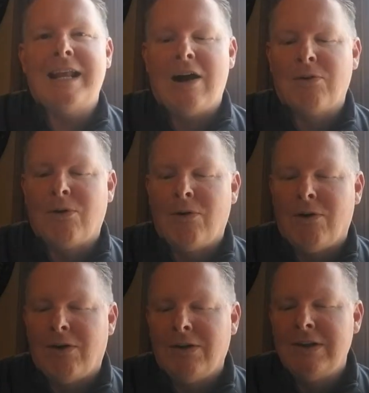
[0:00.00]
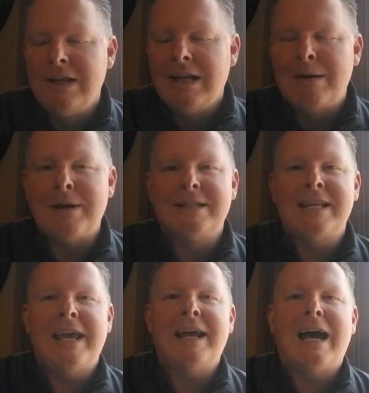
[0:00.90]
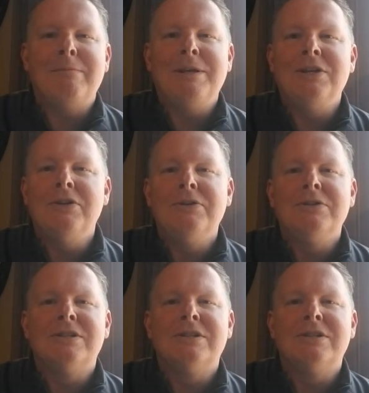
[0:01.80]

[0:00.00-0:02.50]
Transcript: alcohol, about 10 IBUs.